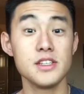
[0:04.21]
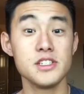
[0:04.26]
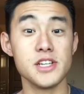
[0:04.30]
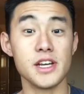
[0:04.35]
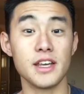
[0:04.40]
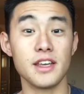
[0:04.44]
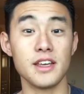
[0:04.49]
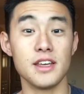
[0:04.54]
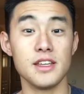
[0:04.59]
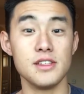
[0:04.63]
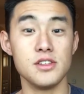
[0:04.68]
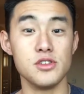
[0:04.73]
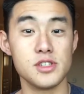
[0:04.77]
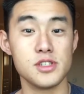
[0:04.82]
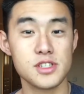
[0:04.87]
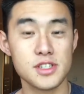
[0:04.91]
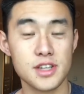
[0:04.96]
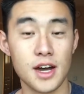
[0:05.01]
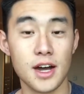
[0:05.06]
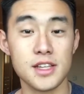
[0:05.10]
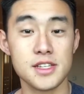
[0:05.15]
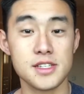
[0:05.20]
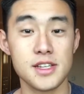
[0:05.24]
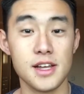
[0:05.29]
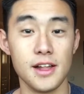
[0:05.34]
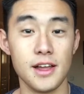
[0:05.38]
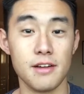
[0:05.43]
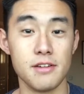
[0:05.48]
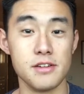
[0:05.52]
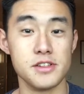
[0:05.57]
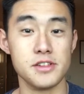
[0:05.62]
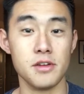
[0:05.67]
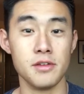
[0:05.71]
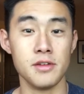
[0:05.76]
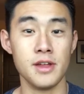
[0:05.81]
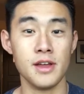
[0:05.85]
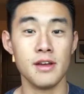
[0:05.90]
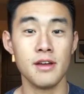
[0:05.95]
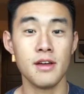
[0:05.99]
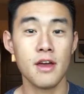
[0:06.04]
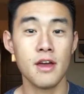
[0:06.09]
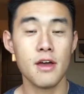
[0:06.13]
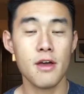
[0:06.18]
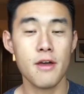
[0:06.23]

checking into Scottsdale, Arizona